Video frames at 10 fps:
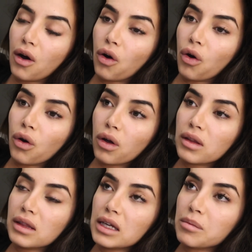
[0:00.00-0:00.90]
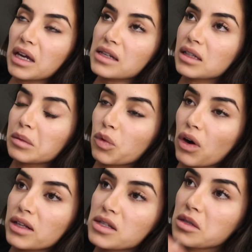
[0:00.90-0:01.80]
all the amazing
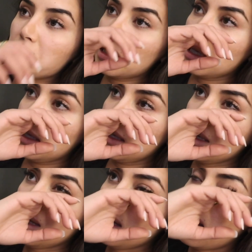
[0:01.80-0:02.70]
brides-to-be,